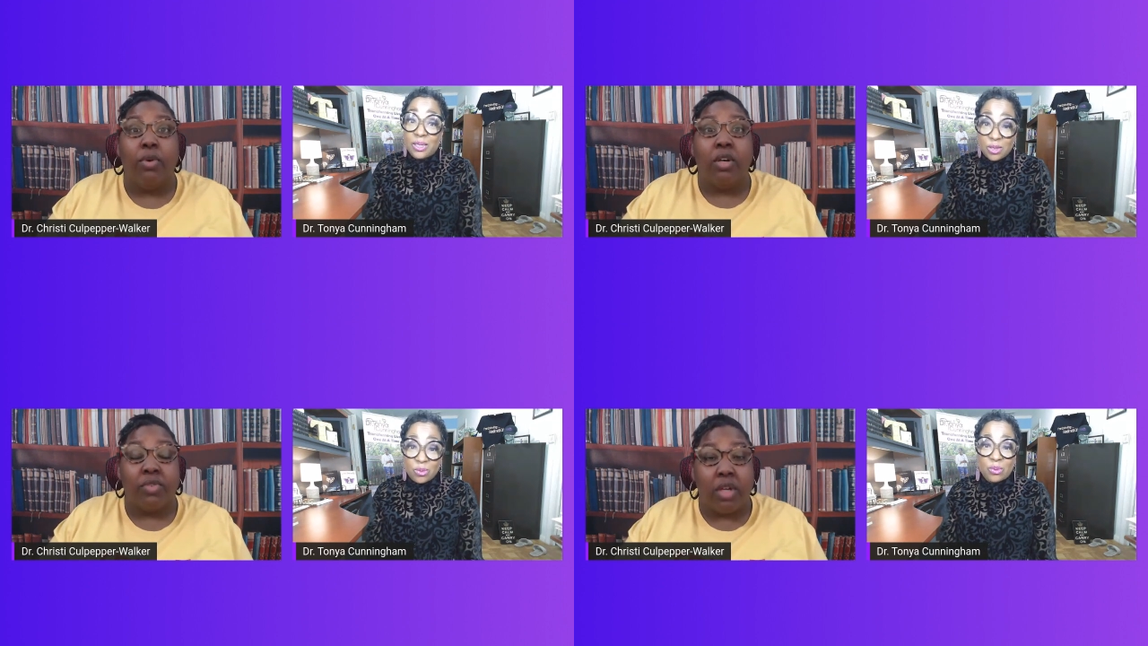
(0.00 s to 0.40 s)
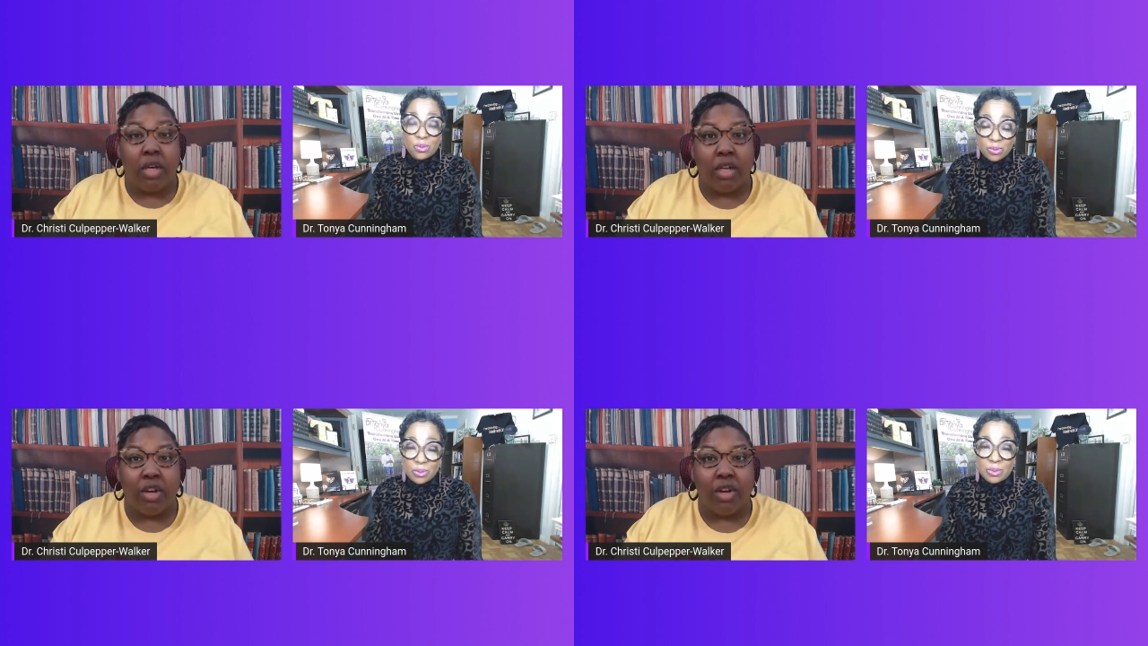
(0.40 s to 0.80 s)
Speaker 1: of
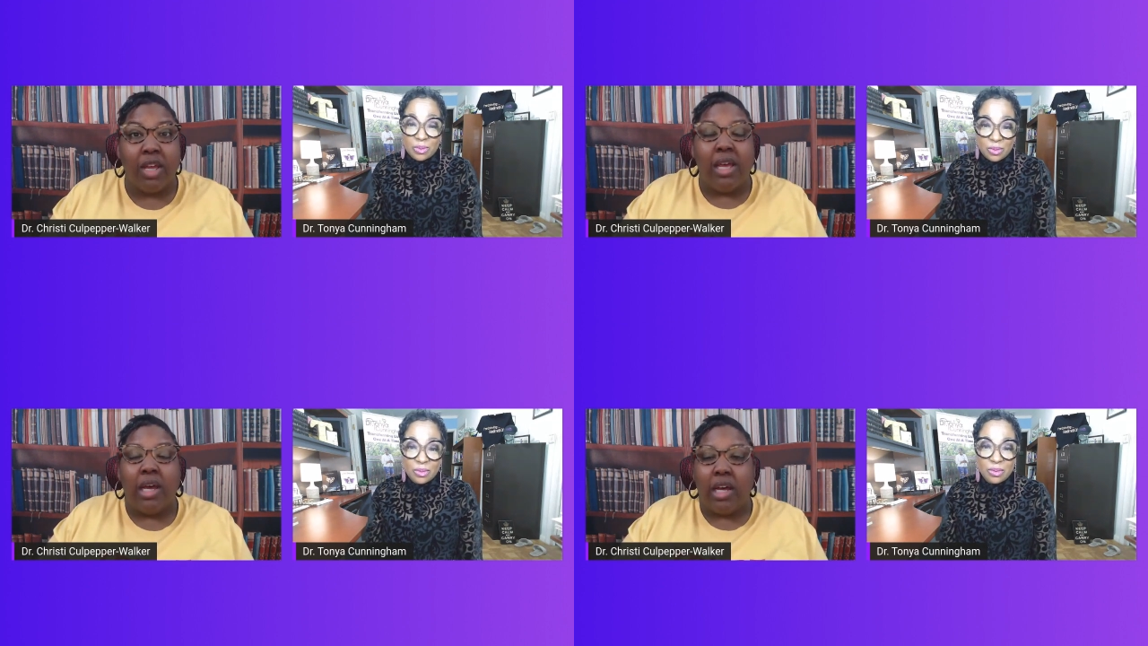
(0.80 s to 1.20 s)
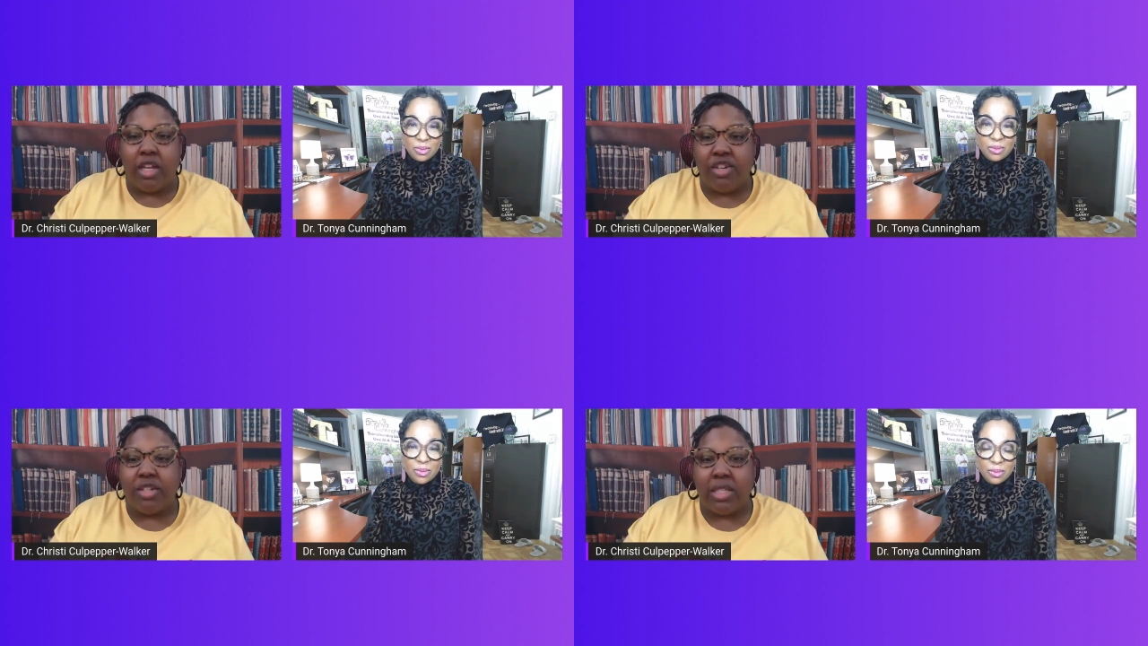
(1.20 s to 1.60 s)
color
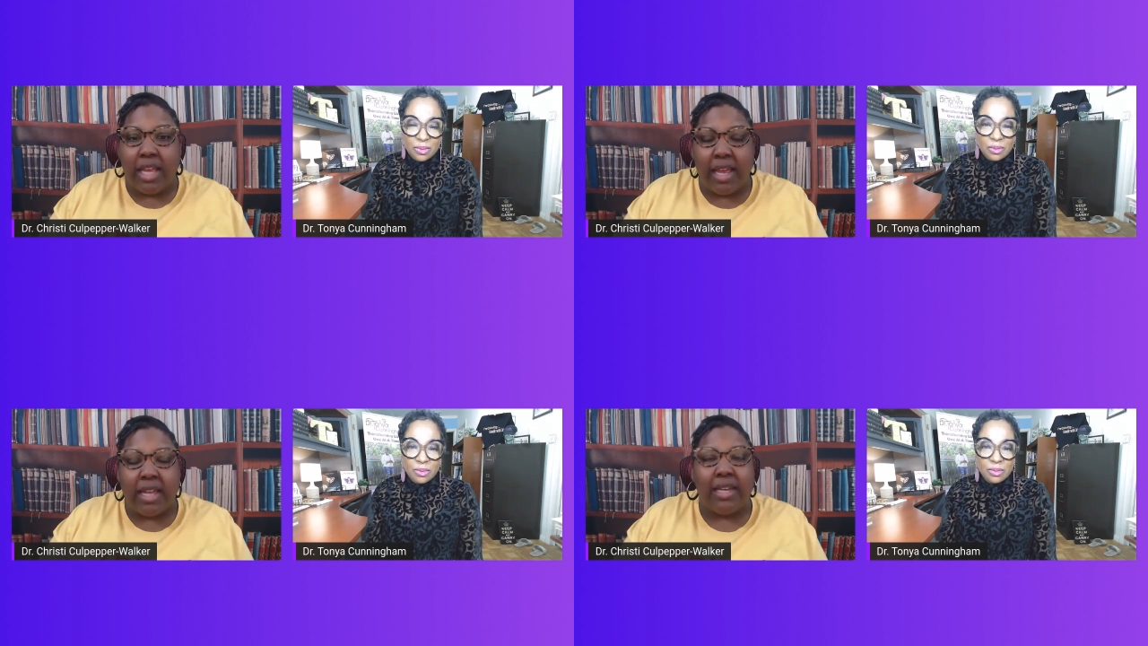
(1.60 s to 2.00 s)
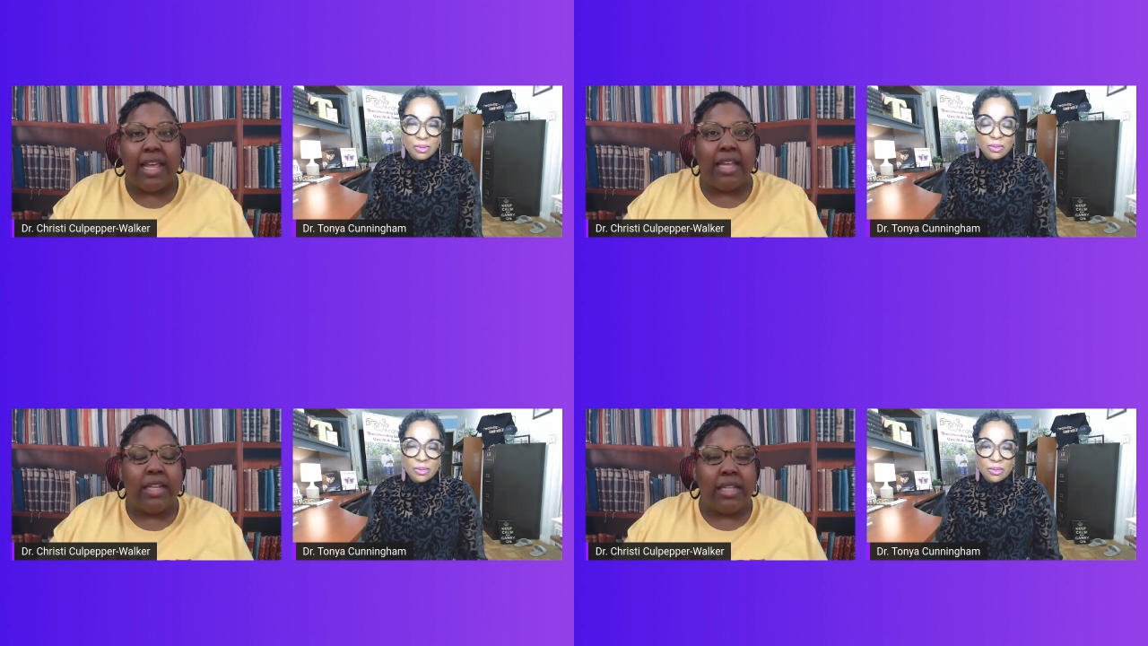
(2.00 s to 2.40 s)
understand
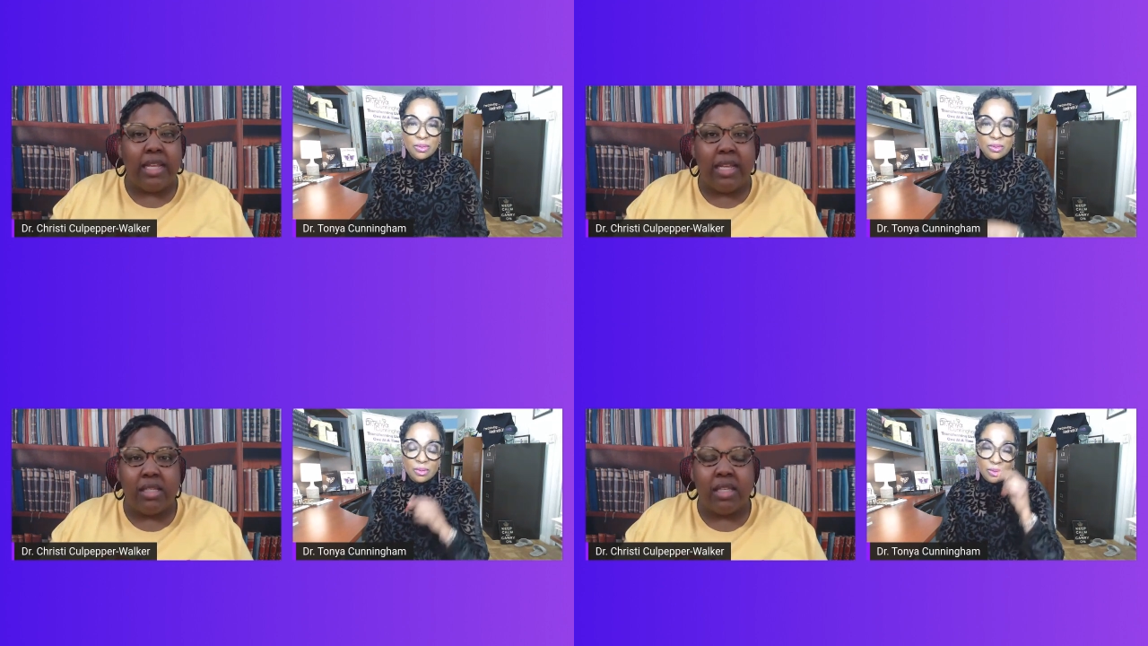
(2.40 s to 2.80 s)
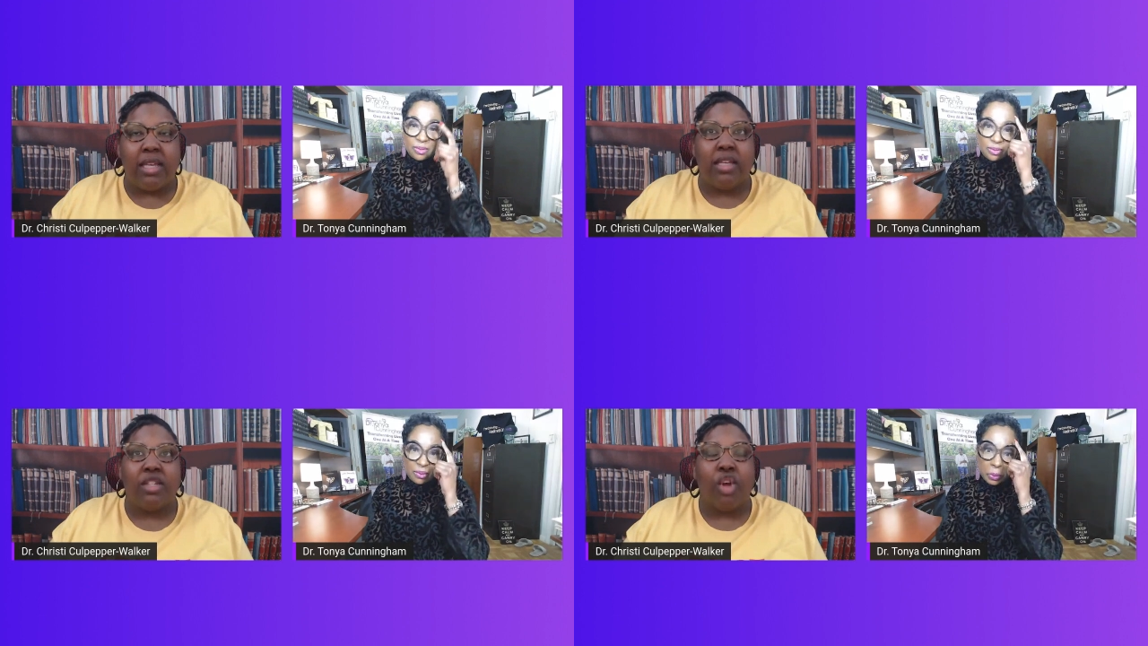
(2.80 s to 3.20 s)
that these
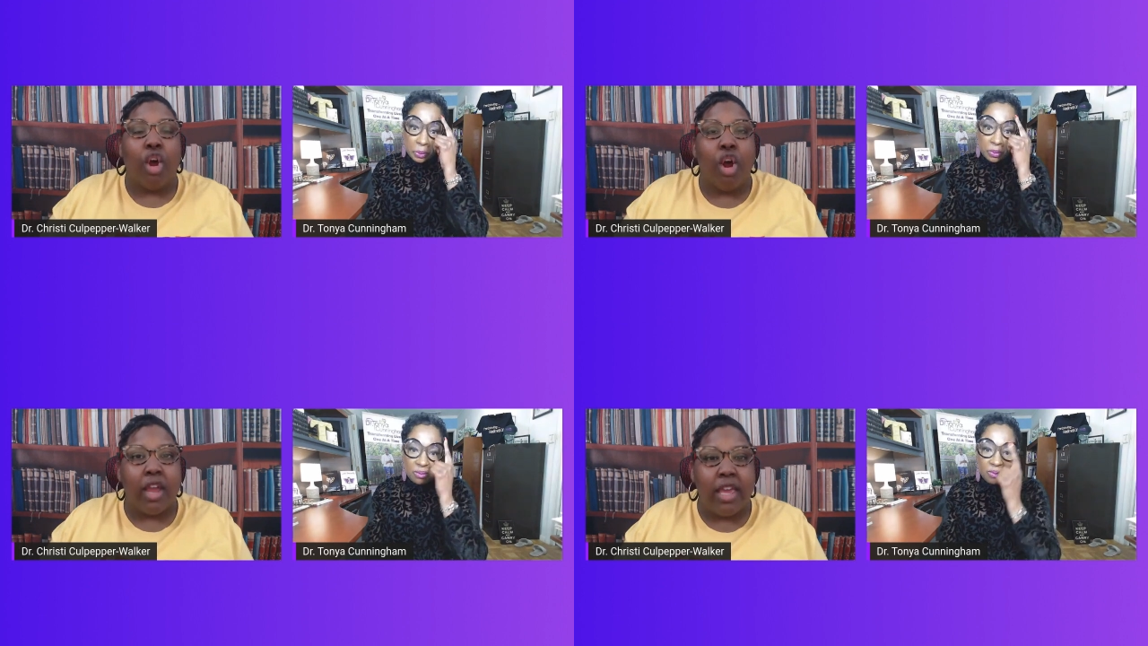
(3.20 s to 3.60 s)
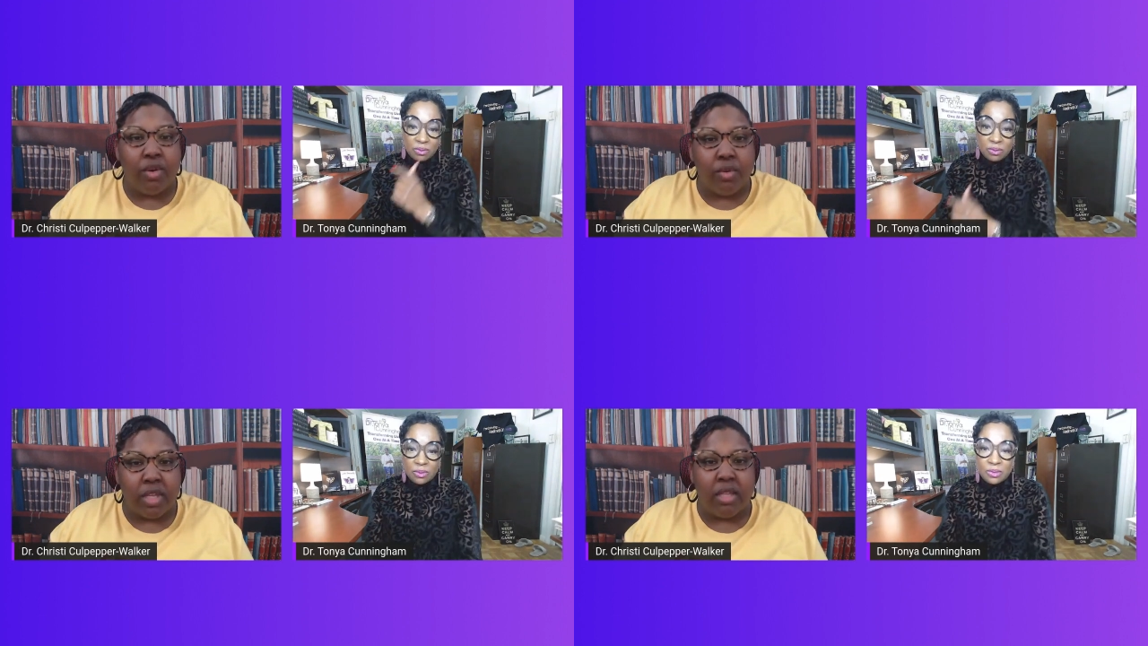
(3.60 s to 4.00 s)
things are healthy,